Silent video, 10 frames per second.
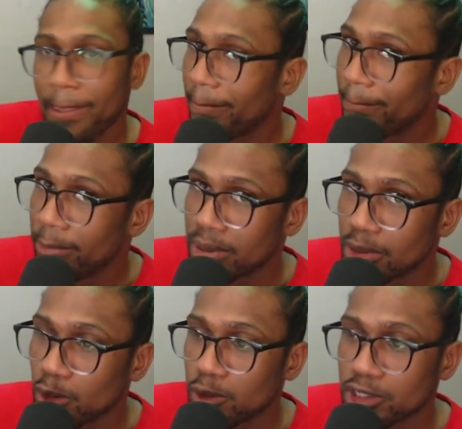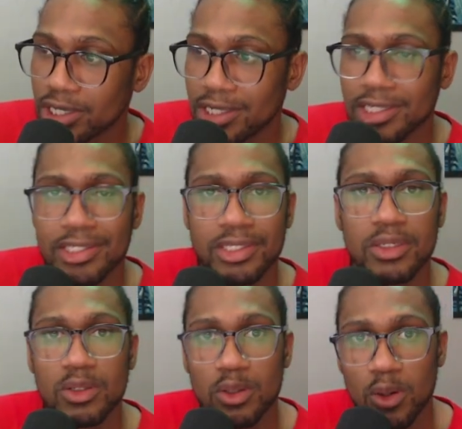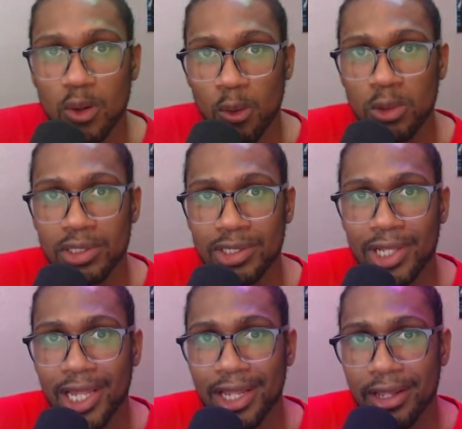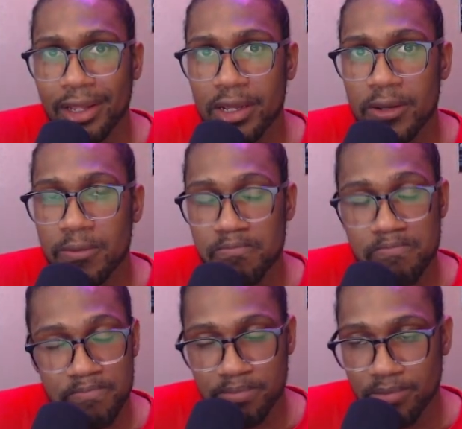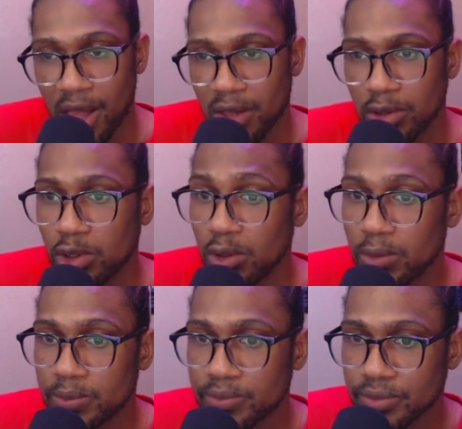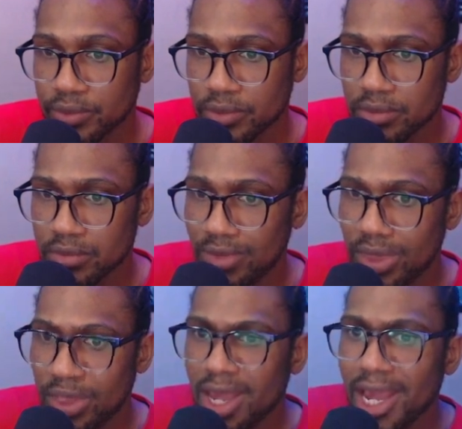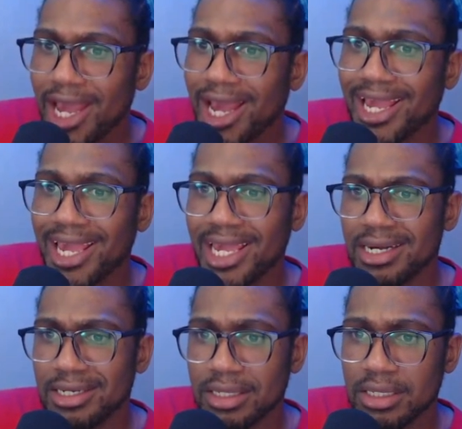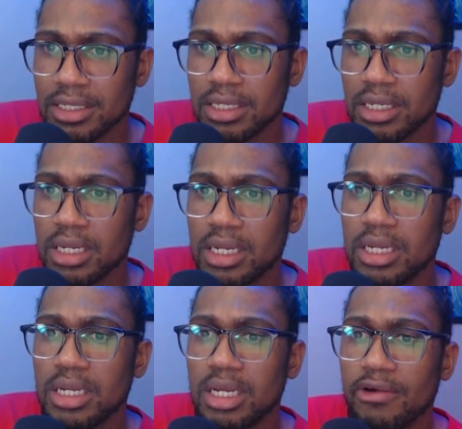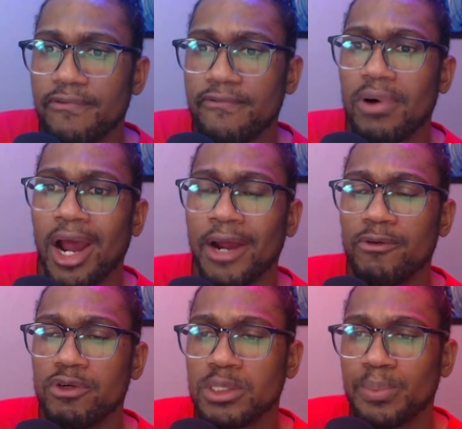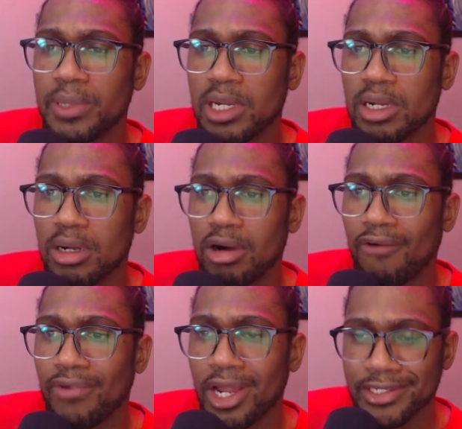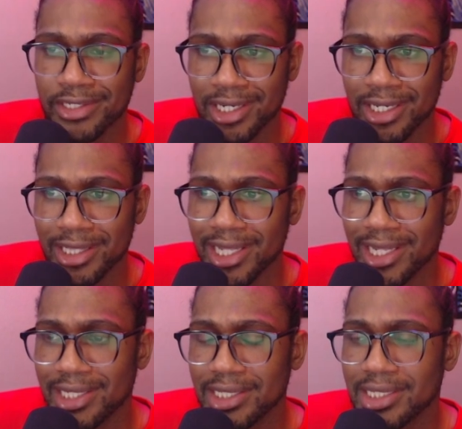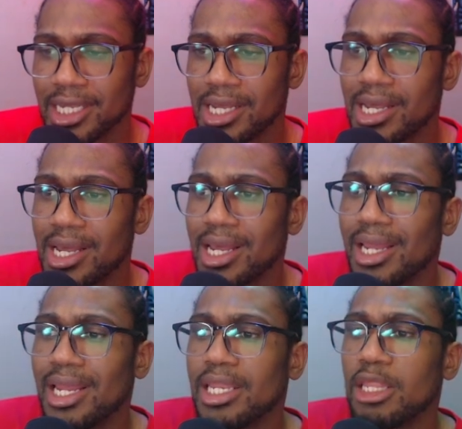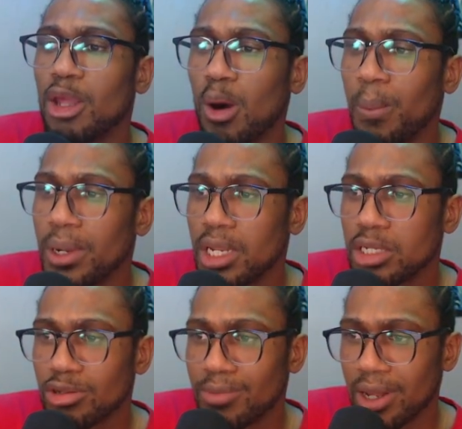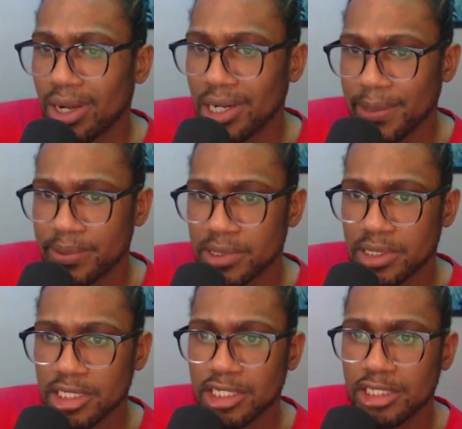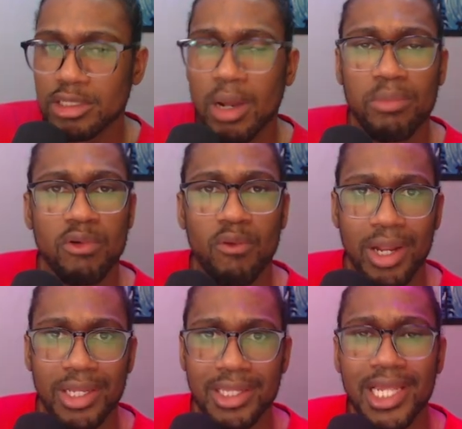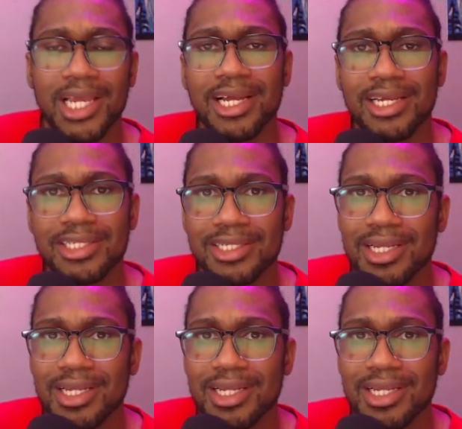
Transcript: But the question is, will they? I don't know. Hear, for I will speak of excellent things, and the openings of my lips shall be right things.